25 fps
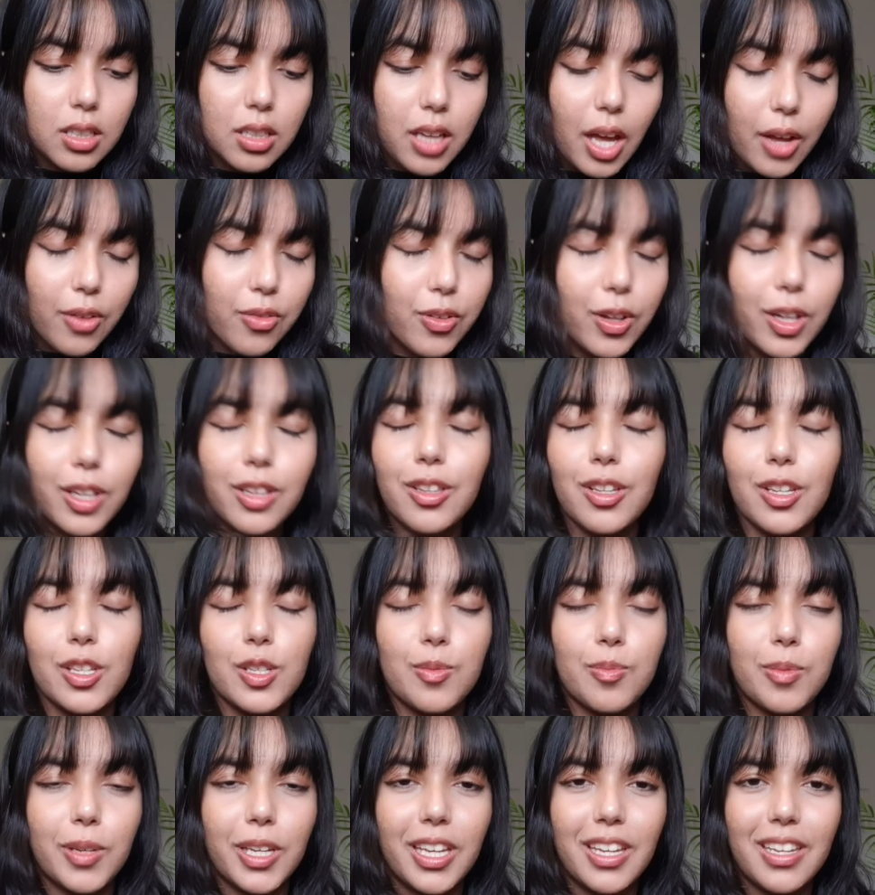I felt this
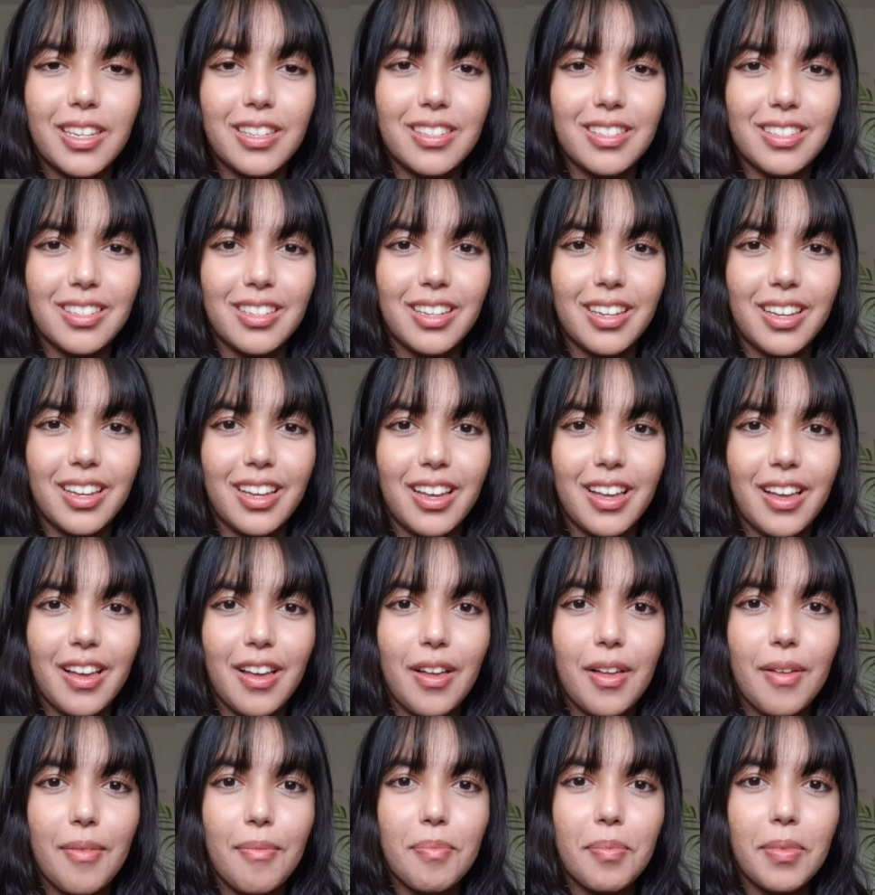peace.
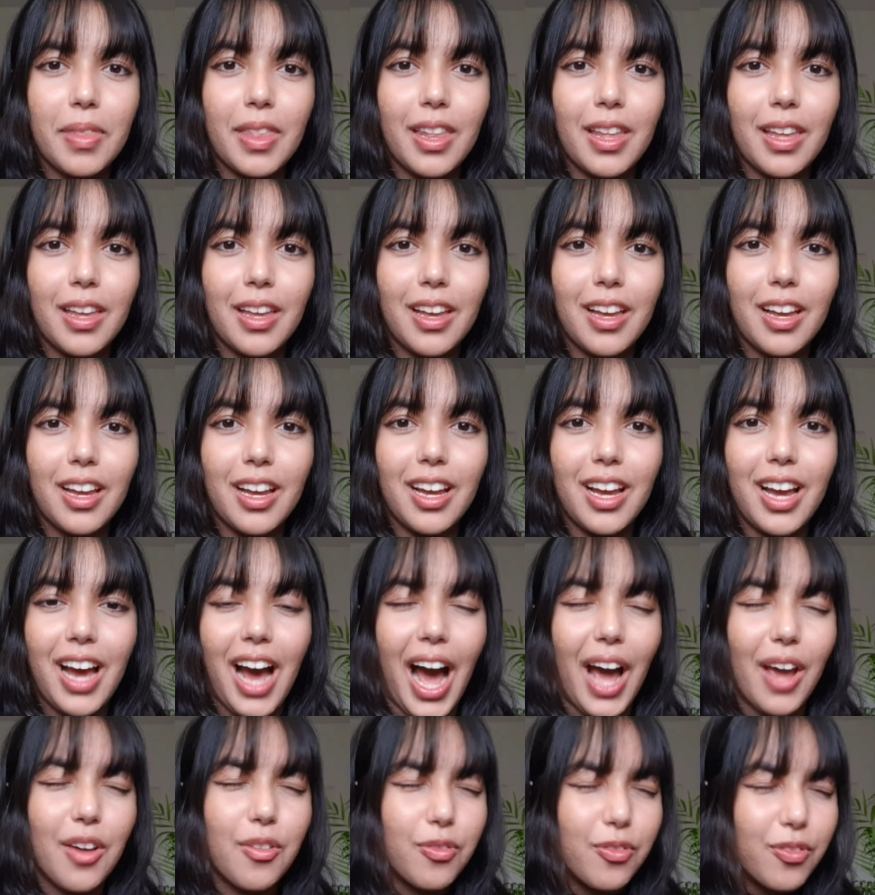
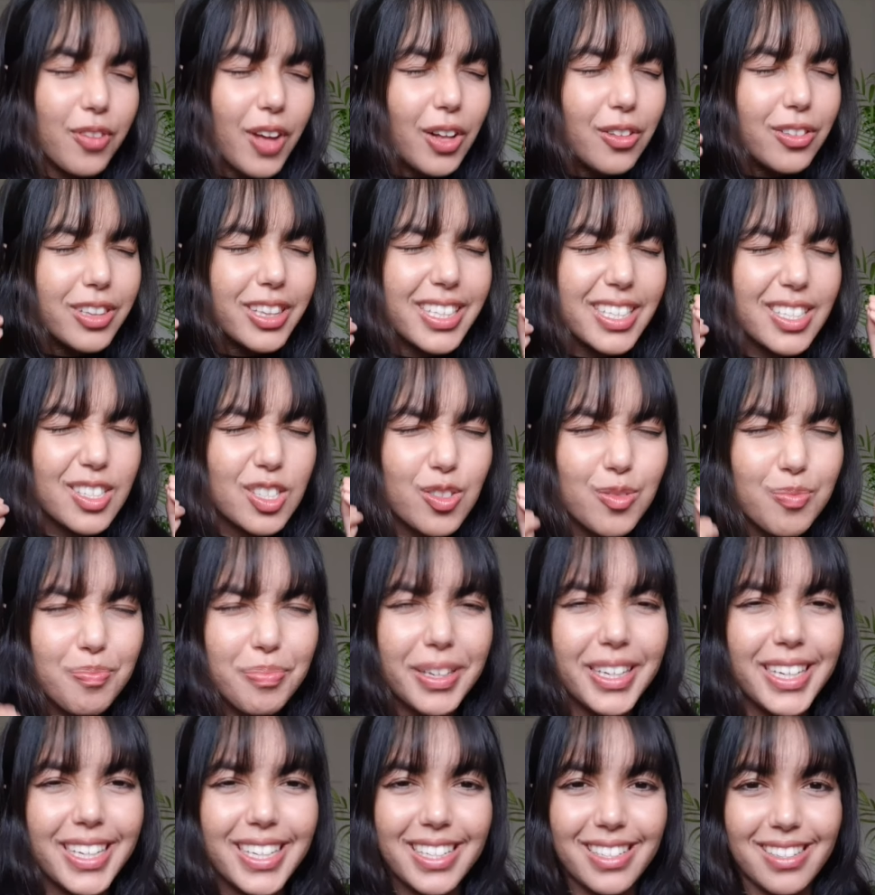I felt this
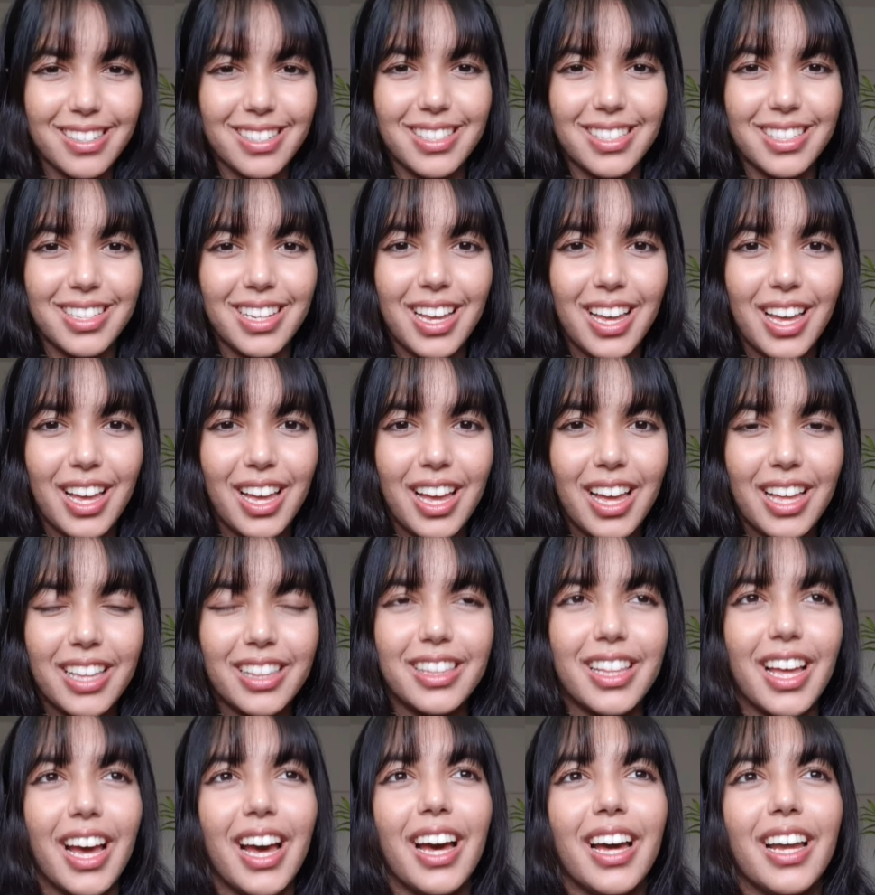peace
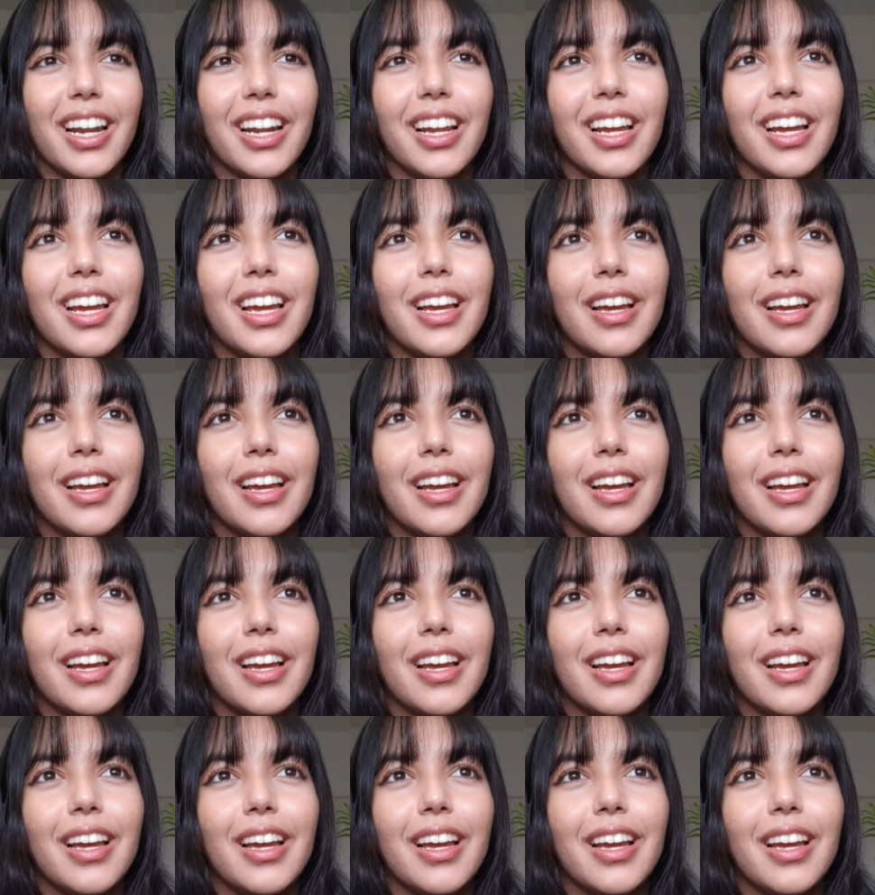that